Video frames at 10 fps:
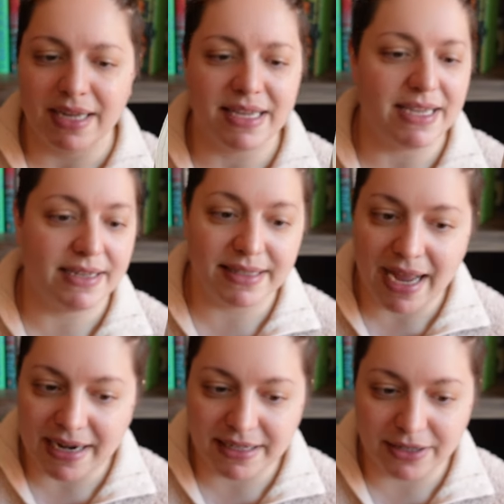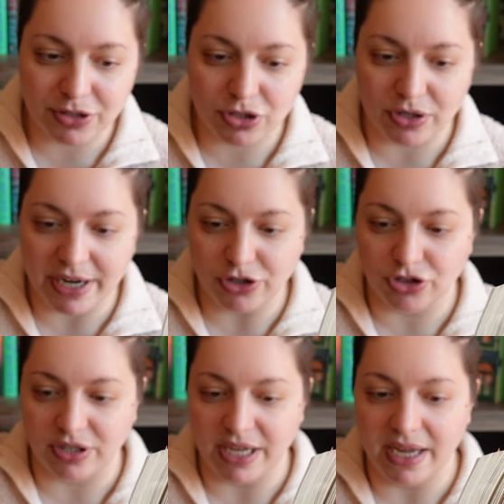He's acting
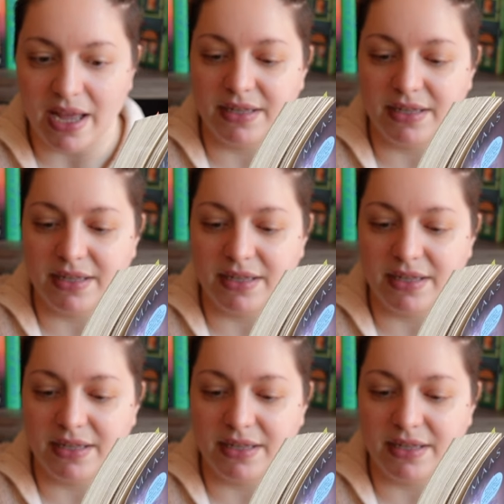strangely.